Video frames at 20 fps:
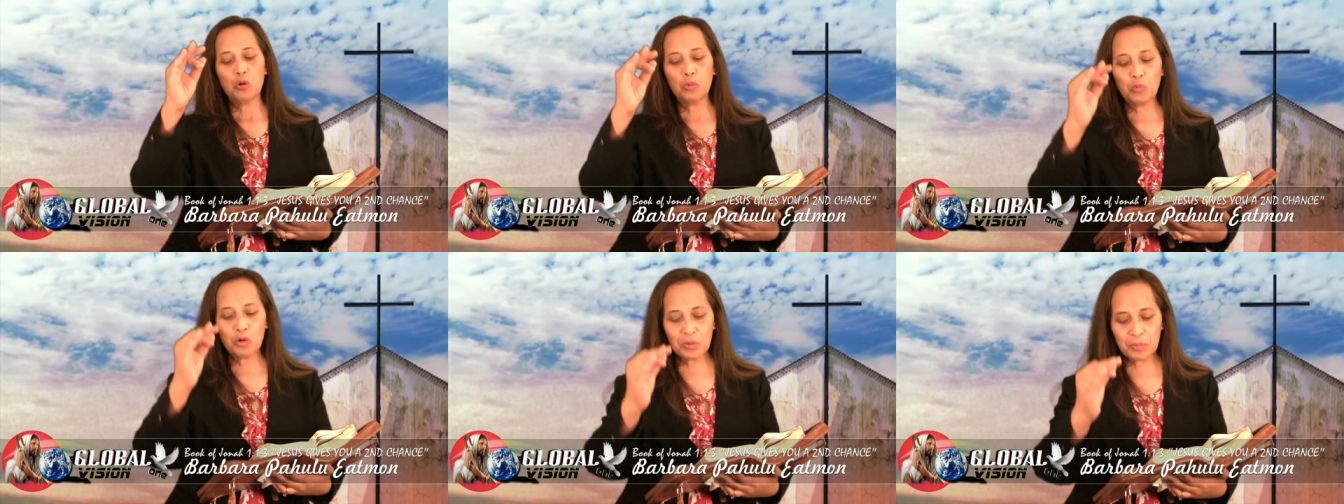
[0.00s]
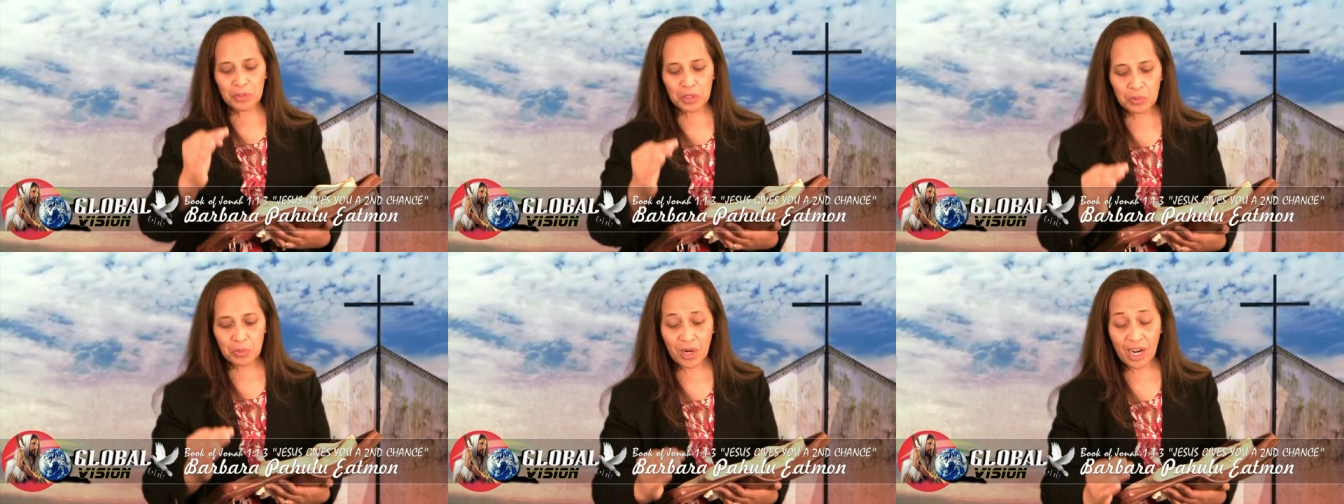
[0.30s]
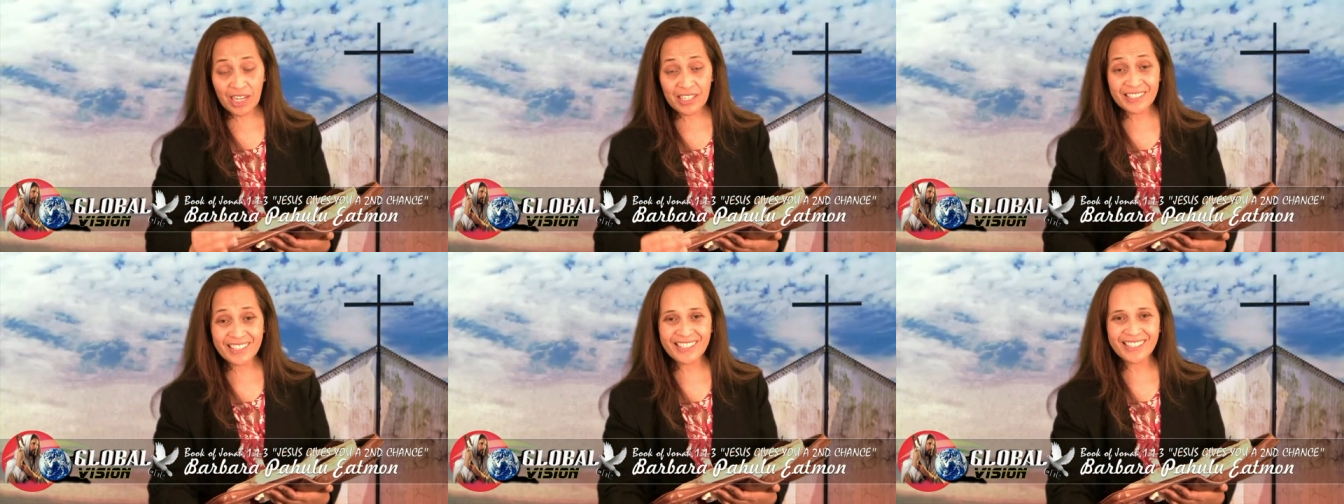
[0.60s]
we'll be
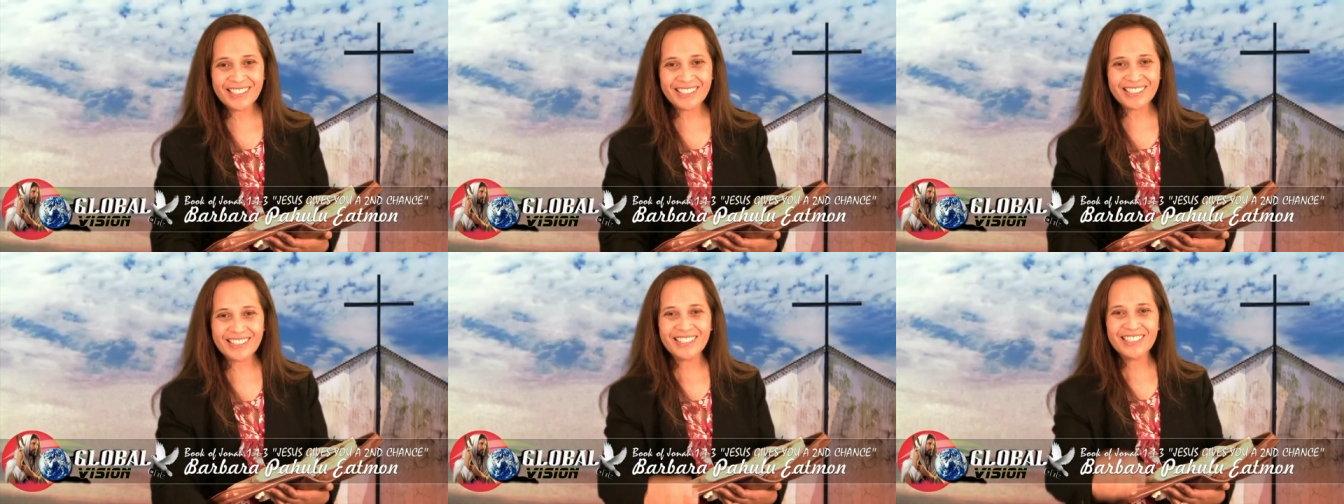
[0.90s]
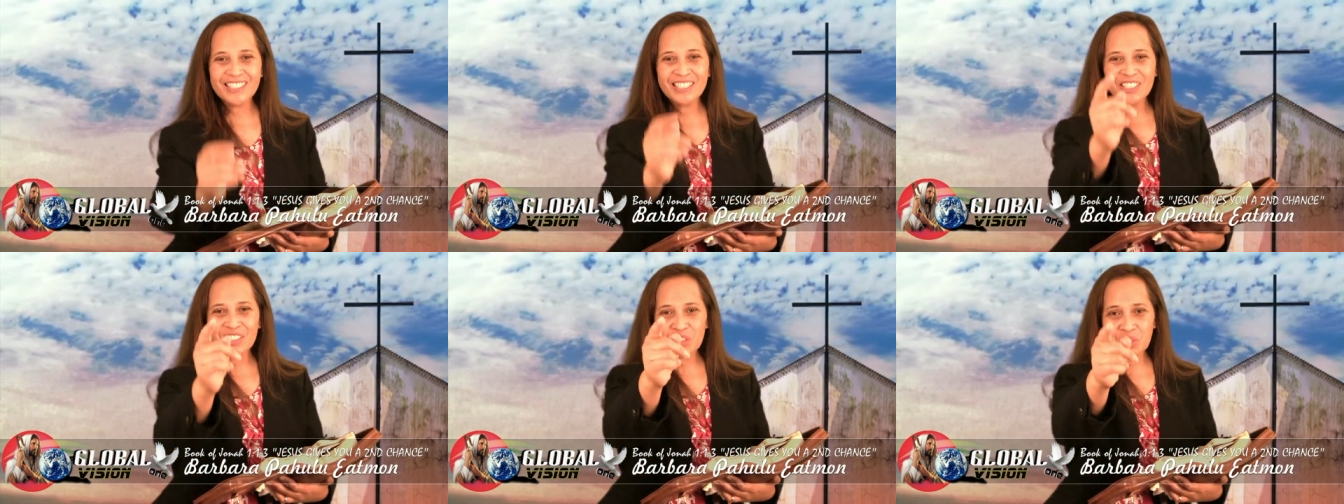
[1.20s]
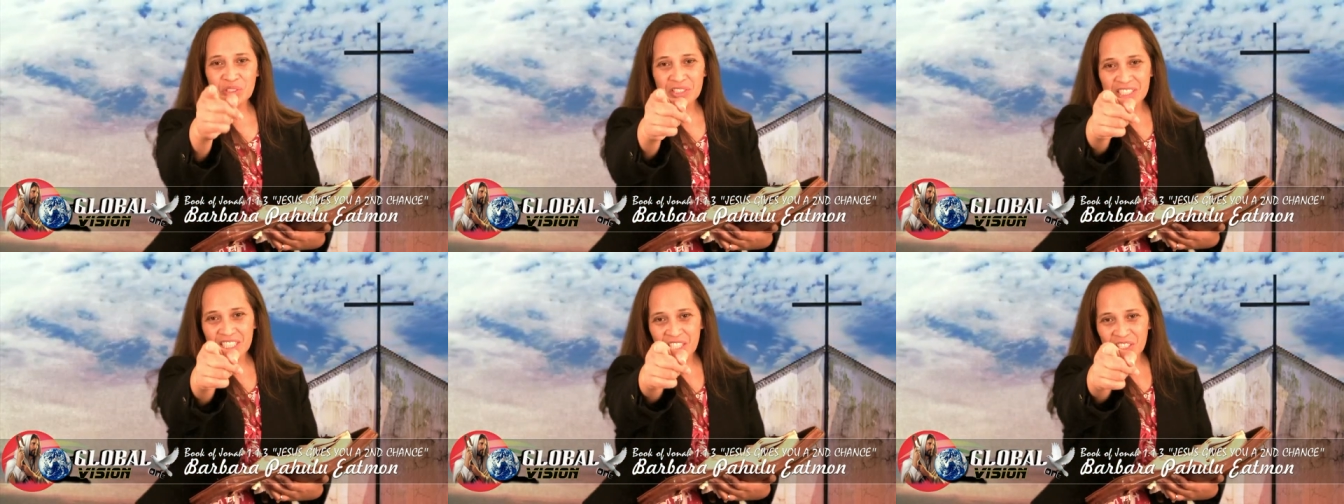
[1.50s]
right here
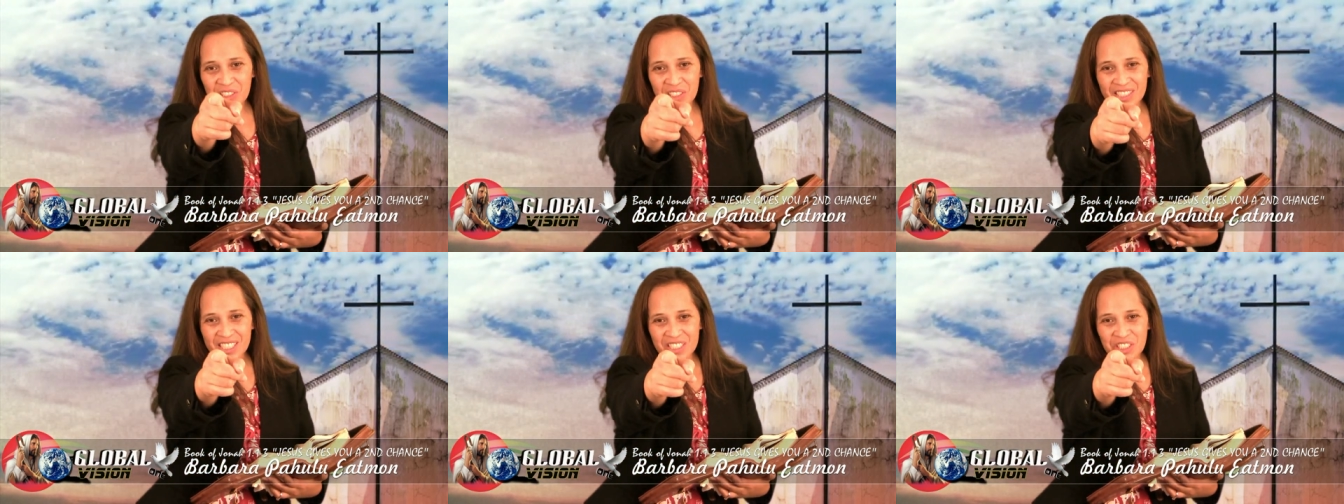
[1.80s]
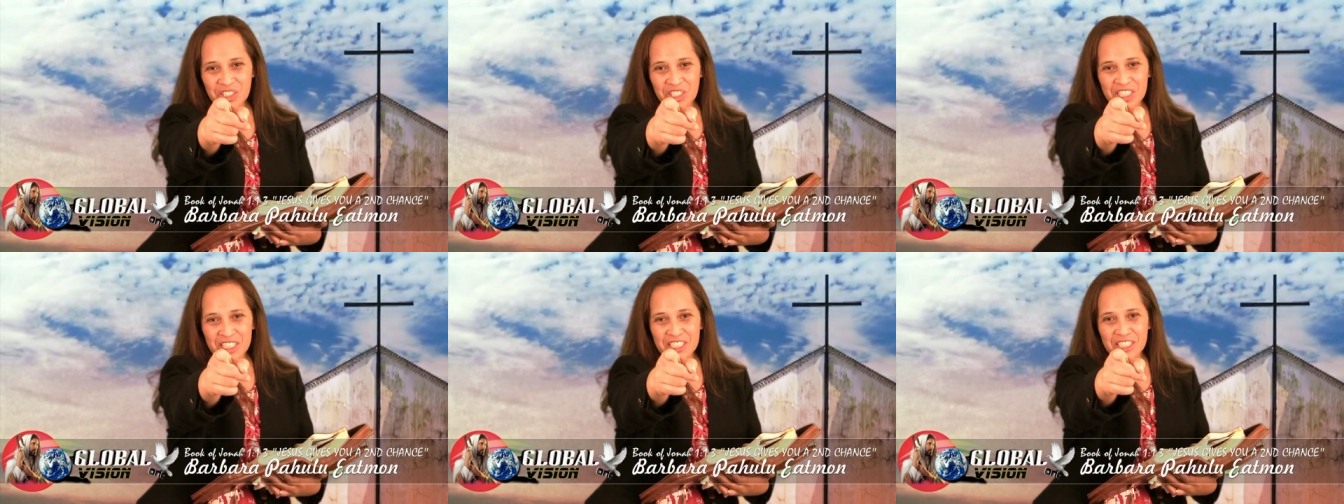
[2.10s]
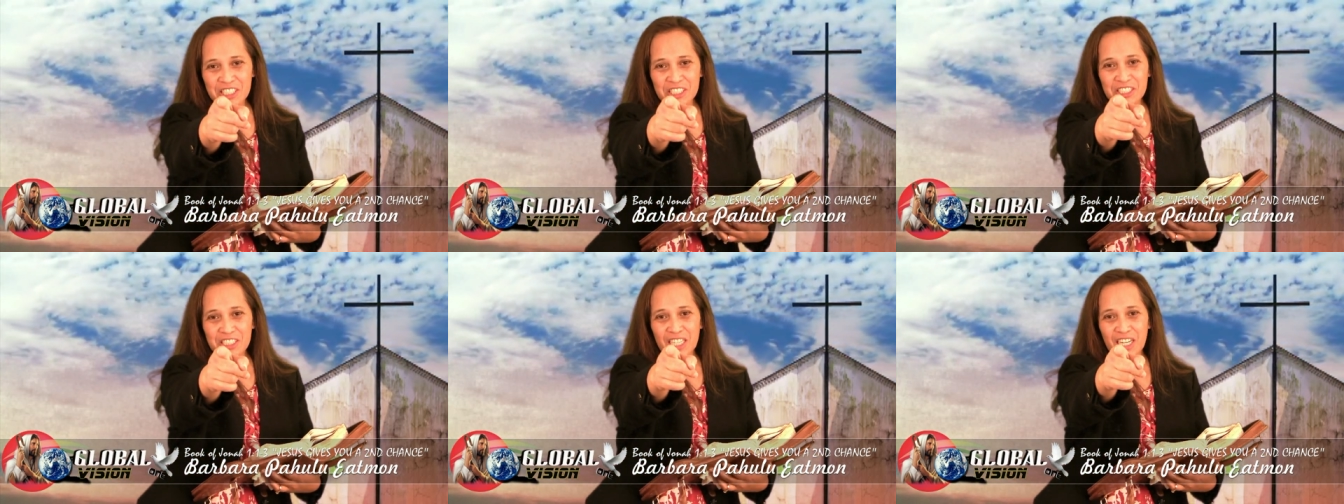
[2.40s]
to tell you that
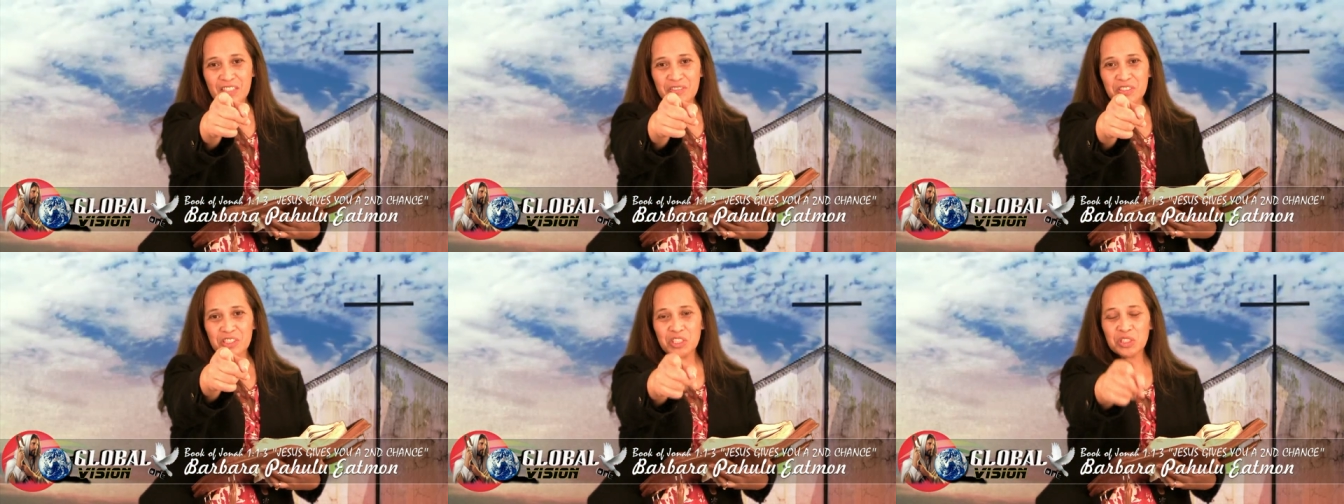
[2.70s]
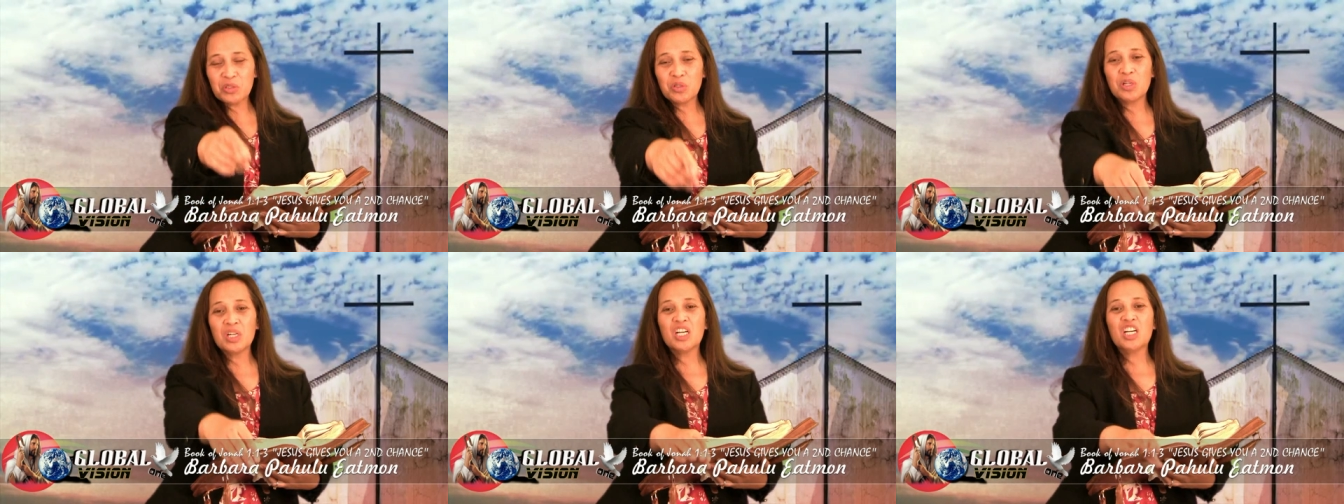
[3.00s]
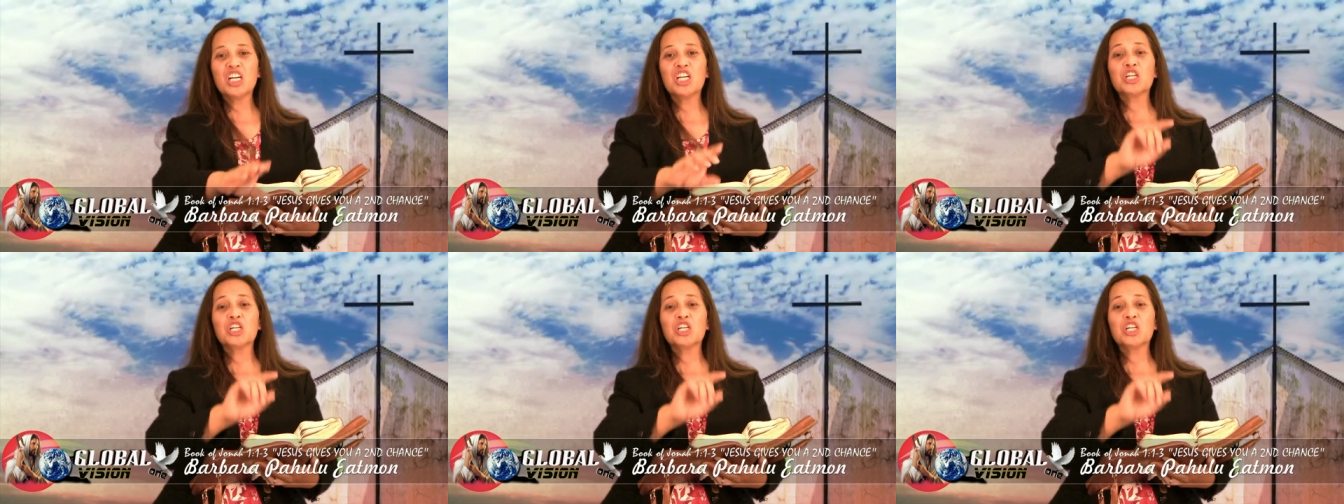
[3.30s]
Jesus loves you.